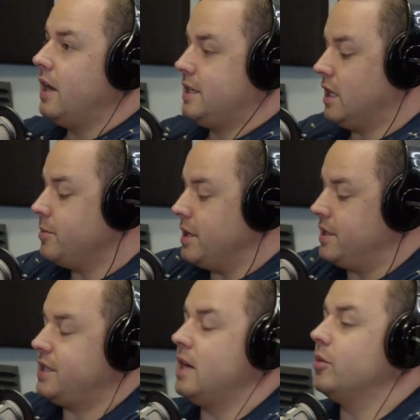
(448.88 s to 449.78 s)
It's going to be the
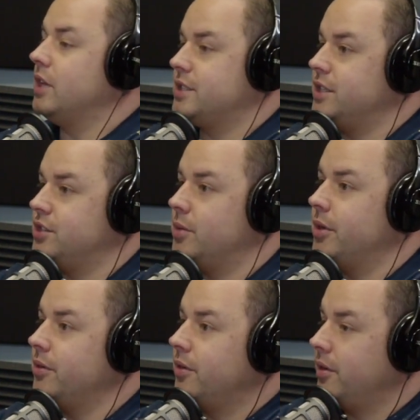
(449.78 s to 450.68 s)
same or less than
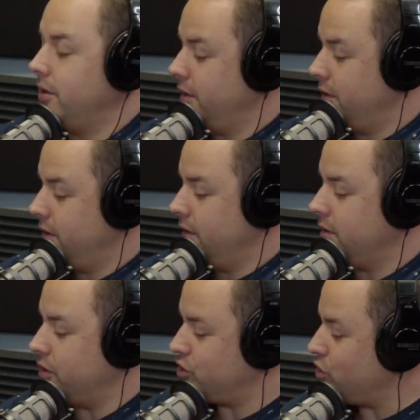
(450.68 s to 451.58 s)
Jumbo.
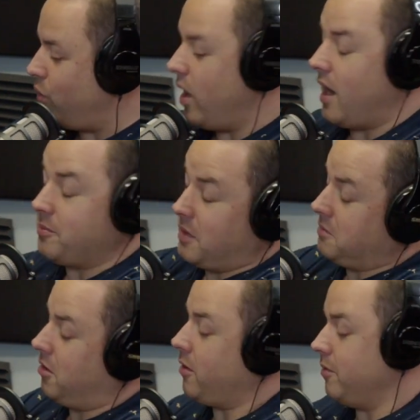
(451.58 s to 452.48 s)
There's 12.
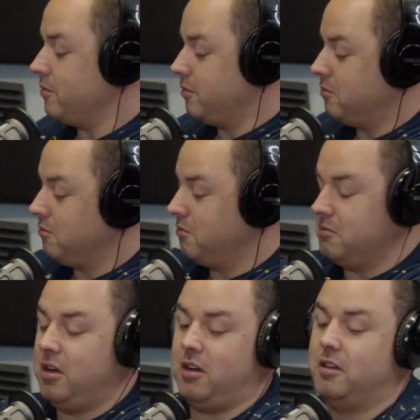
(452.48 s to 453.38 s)
Okay. Huh.